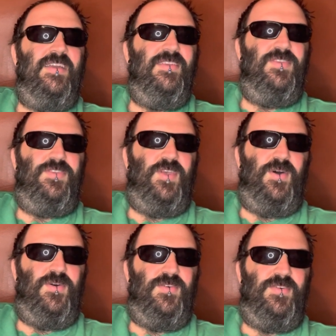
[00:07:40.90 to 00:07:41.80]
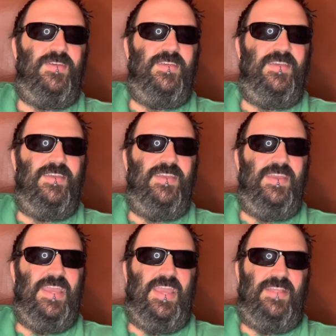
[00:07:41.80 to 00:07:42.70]
So
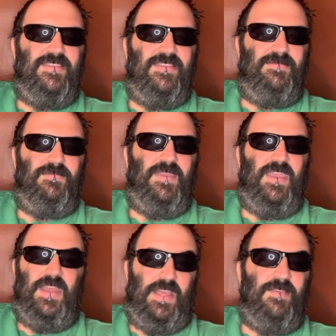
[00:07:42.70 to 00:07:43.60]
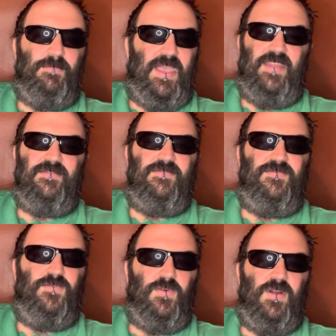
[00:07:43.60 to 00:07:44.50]
it is made
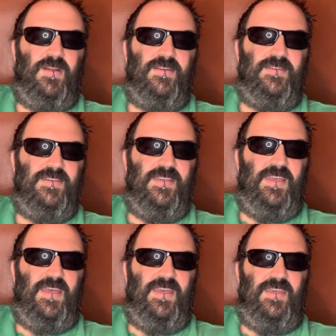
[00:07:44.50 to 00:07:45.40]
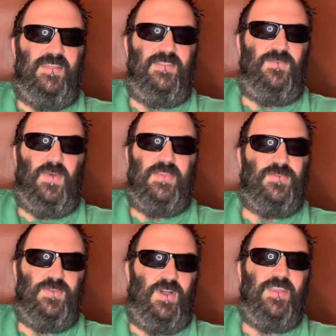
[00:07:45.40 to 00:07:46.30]
for the
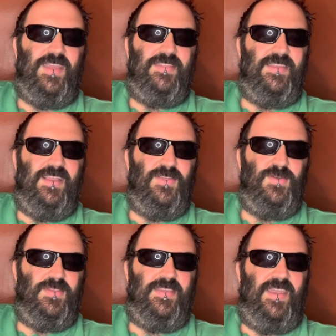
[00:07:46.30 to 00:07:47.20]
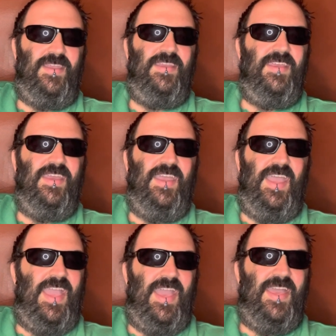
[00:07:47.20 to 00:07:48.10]
Western audience, I guess you could say.
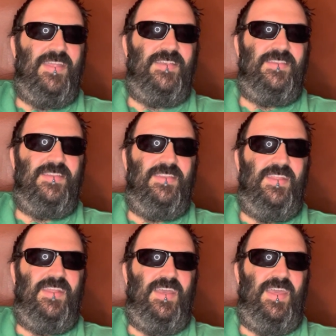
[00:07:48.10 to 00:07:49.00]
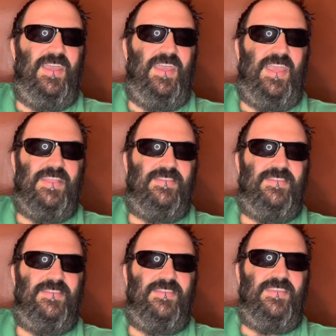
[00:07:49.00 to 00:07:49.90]
And
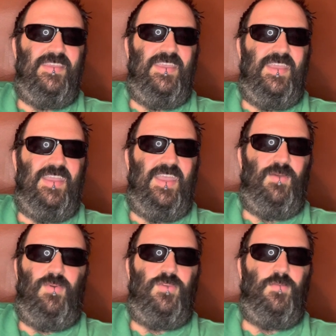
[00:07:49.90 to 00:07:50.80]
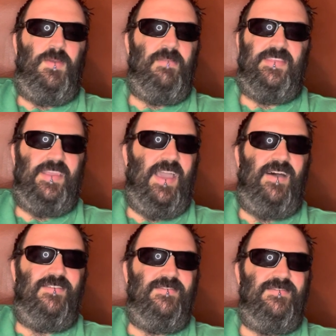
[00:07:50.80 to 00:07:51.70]
you'd be missing
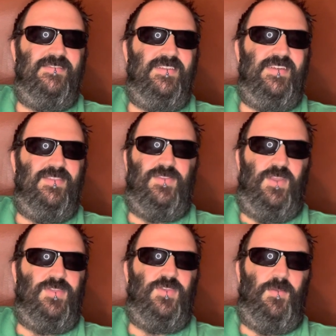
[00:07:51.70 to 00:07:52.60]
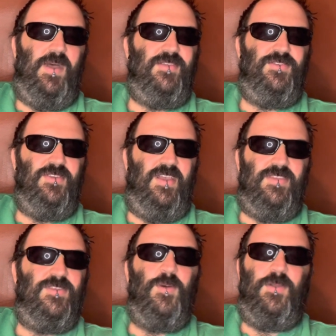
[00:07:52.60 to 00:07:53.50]
out on so much
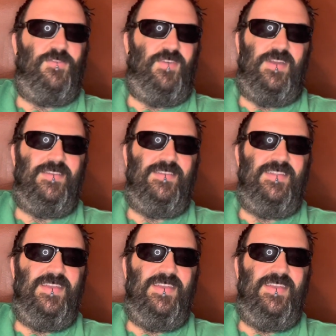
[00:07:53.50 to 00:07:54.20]
fun.